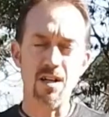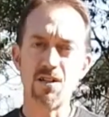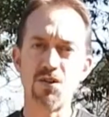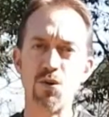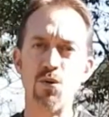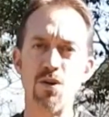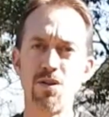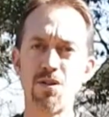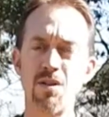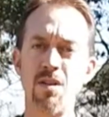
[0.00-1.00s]

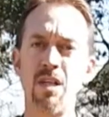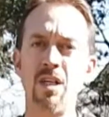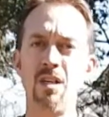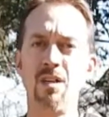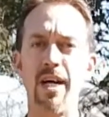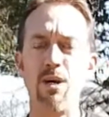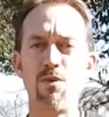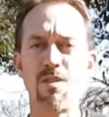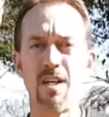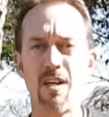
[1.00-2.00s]
stores that
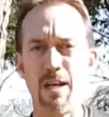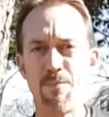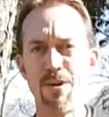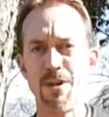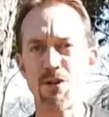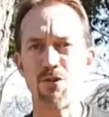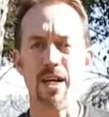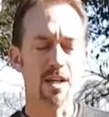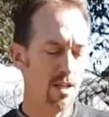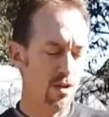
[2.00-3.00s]
would sell like period
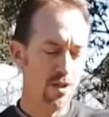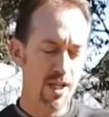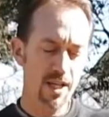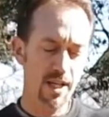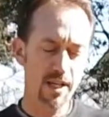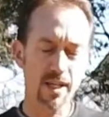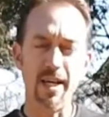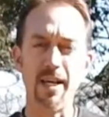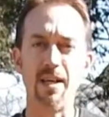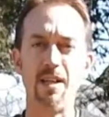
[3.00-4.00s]
correct clothing
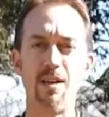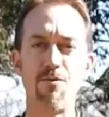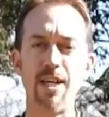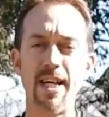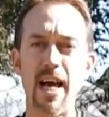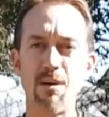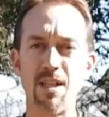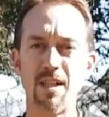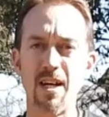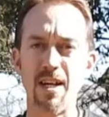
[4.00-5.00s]
and the
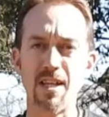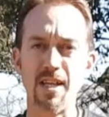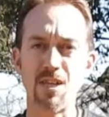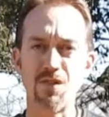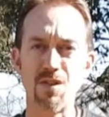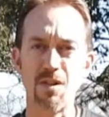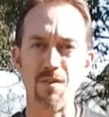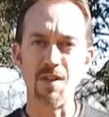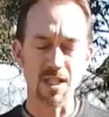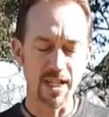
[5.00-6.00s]
reenactment kind of things for some
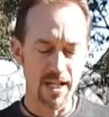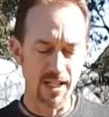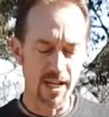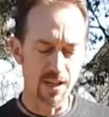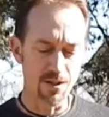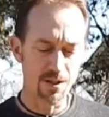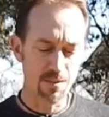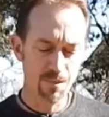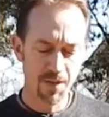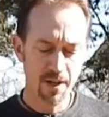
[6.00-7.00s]
of these
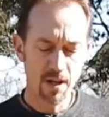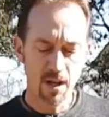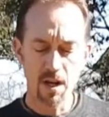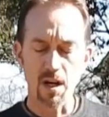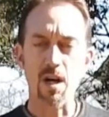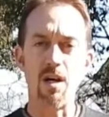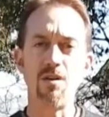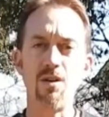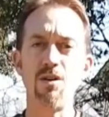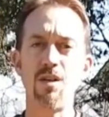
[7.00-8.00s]
get-togethers,
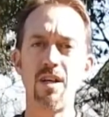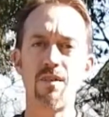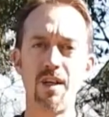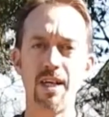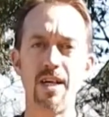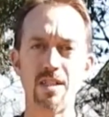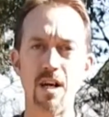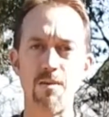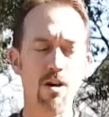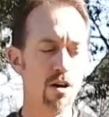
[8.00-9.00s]
you can definitely get
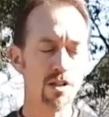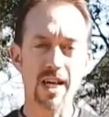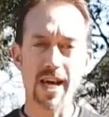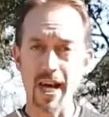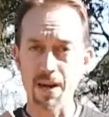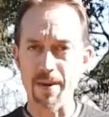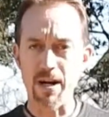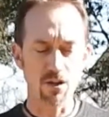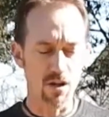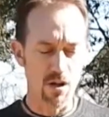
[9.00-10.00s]
tomahawks and
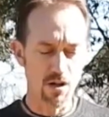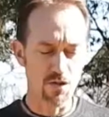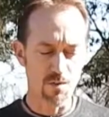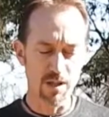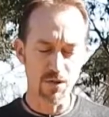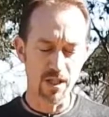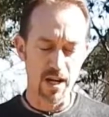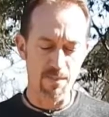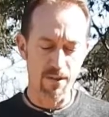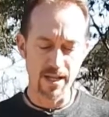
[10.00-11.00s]
mouse hawks from those
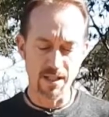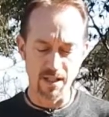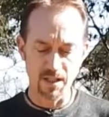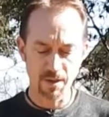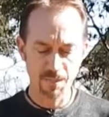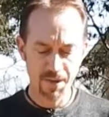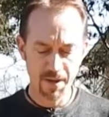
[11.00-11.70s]
kind of places.